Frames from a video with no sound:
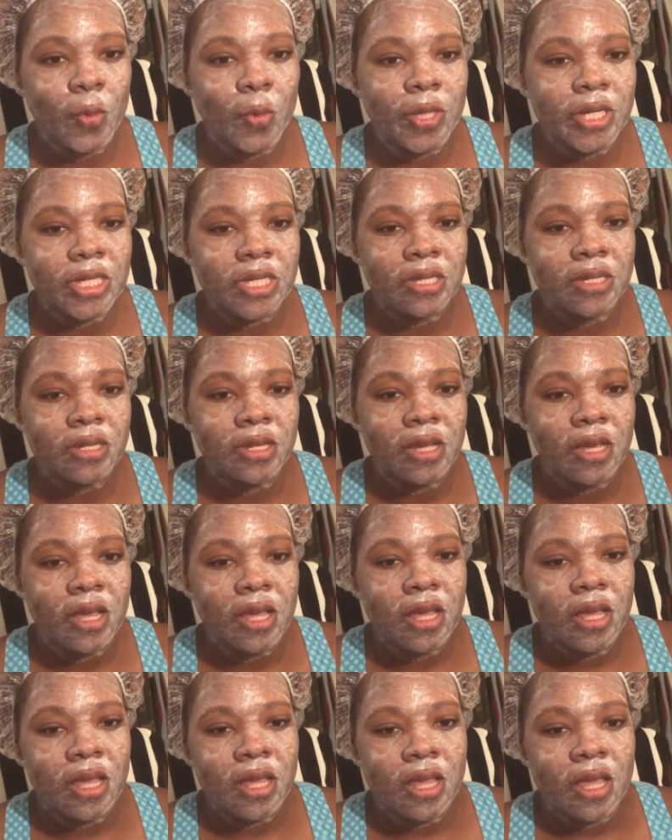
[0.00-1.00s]
which
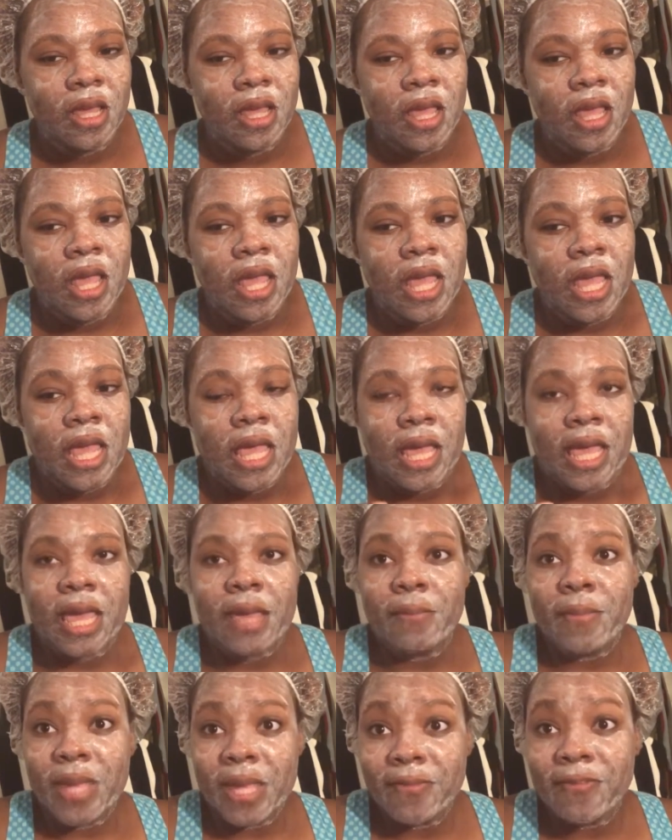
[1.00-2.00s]

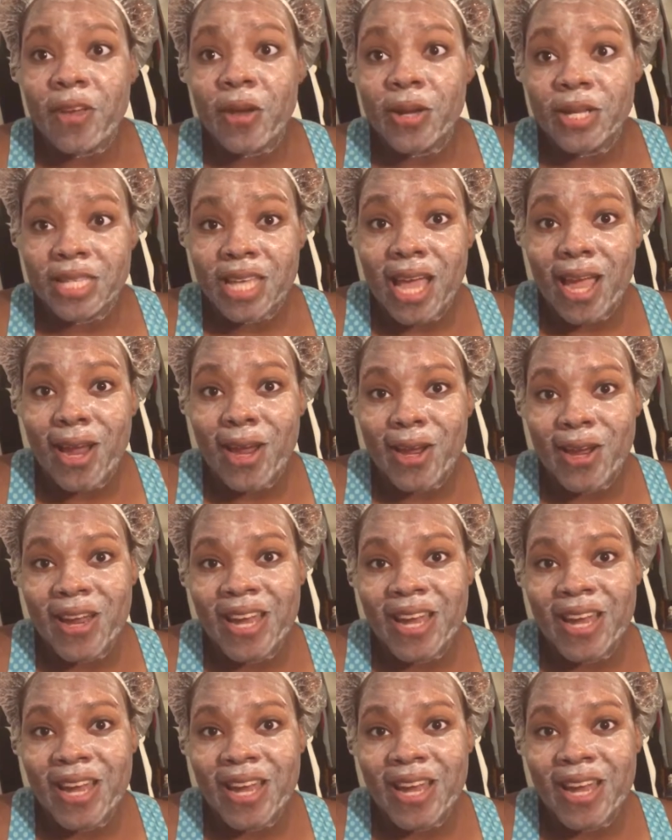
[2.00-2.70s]
can be very tiring